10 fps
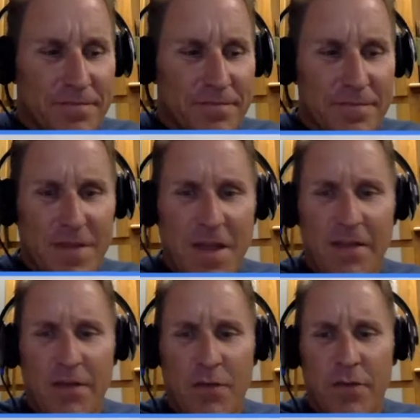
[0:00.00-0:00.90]
On the
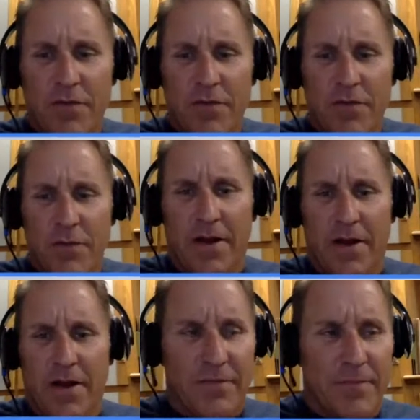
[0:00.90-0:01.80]
quiz we did on
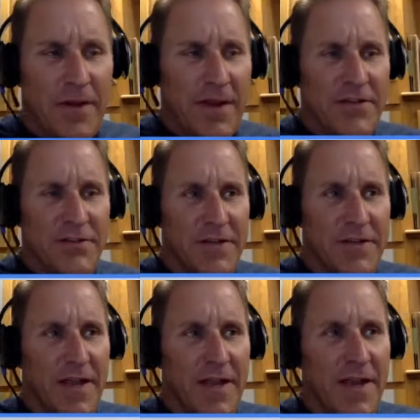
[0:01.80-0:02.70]
Hazmat Nation, and
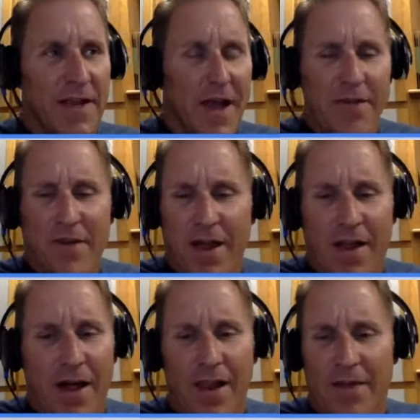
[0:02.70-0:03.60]
I'll
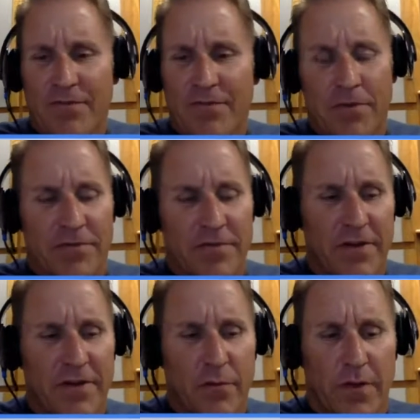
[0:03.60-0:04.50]
have to post the
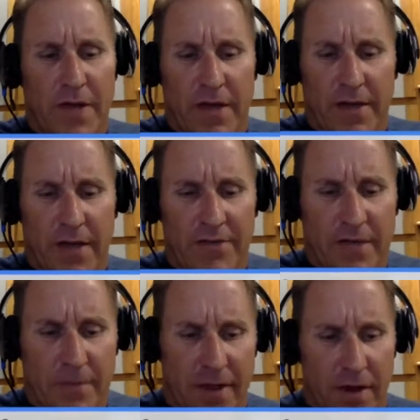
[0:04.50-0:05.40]
video. We had guys
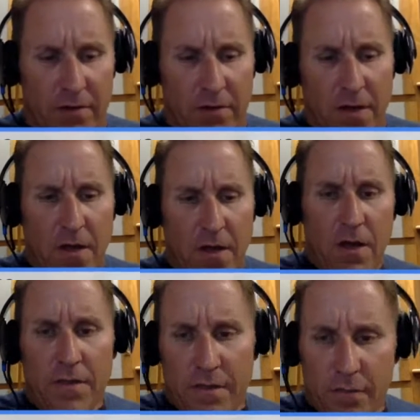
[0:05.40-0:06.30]
coming out.
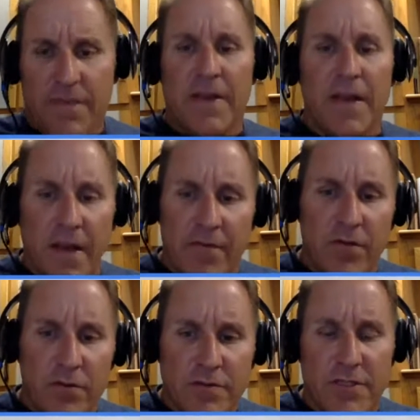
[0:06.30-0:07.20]
They did an
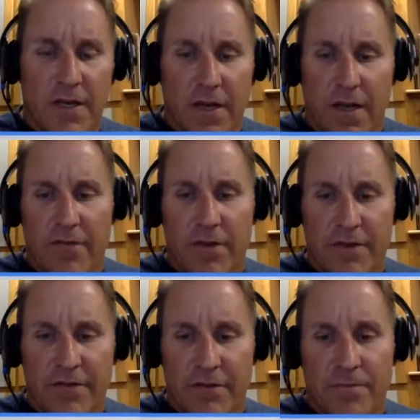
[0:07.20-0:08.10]
evolution in a level A
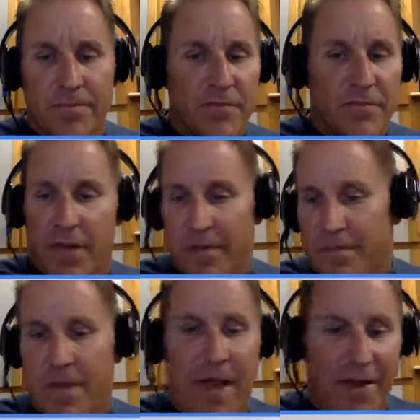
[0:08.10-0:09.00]
suit, so they
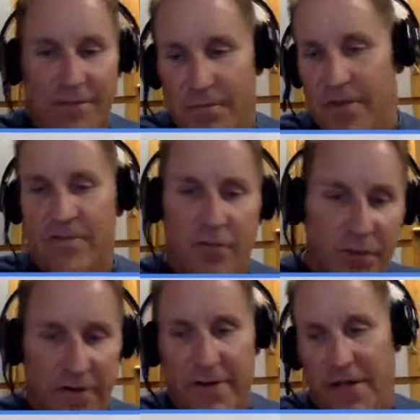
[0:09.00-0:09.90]
had some
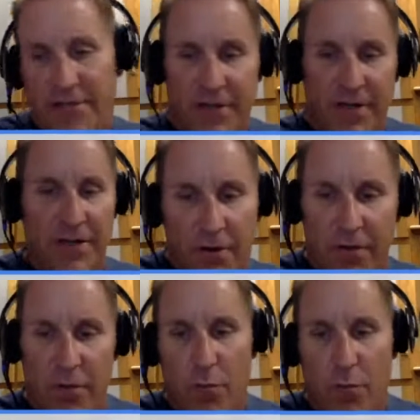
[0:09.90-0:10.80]
disorientation, and they were
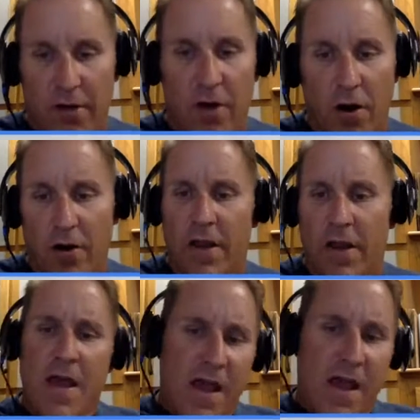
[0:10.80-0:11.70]
working hard.
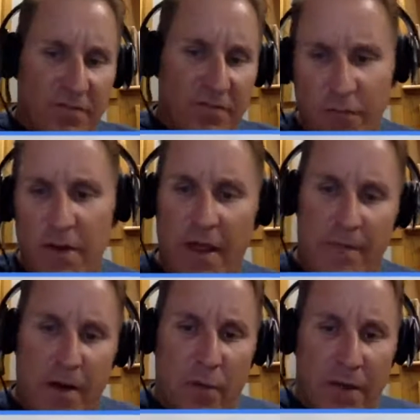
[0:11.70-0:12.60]
As soon as we let them out,
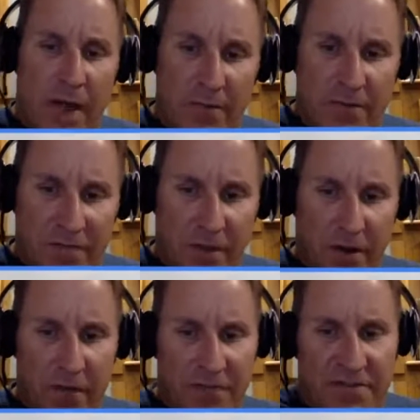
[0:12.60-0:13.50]
we had them smell those
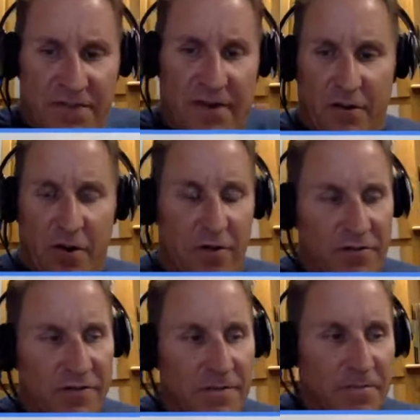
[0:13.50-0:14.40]
scent
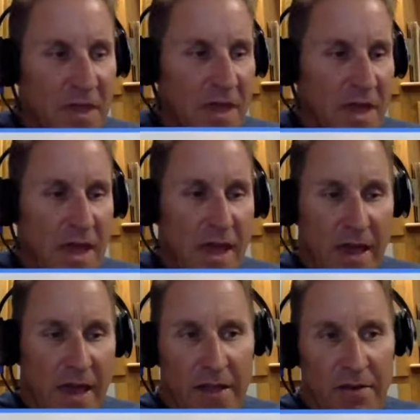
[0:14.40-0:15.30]
cards,
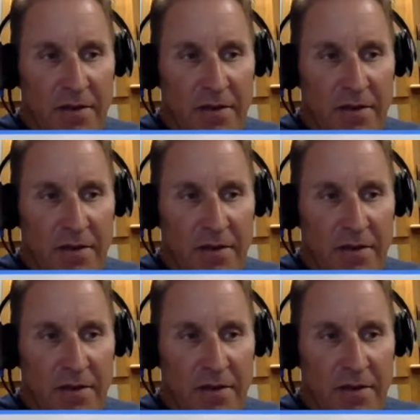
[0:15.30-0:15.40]
and